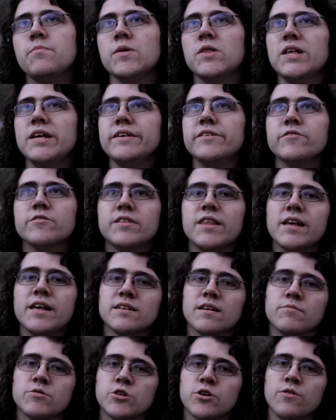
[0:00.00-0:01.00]
but these are things
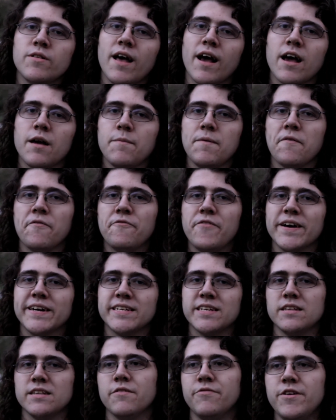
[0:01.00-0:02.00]
I'm sure that can be
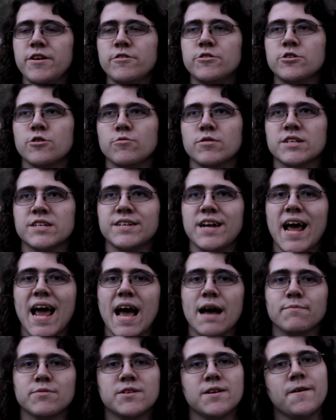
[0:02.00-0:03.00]
fixed in the future with
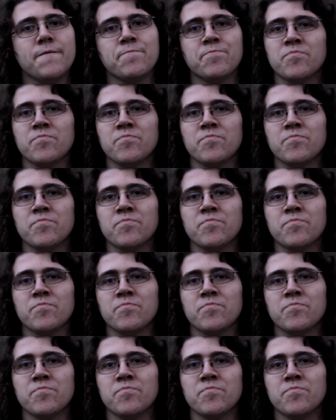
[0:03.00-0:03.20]
snaps.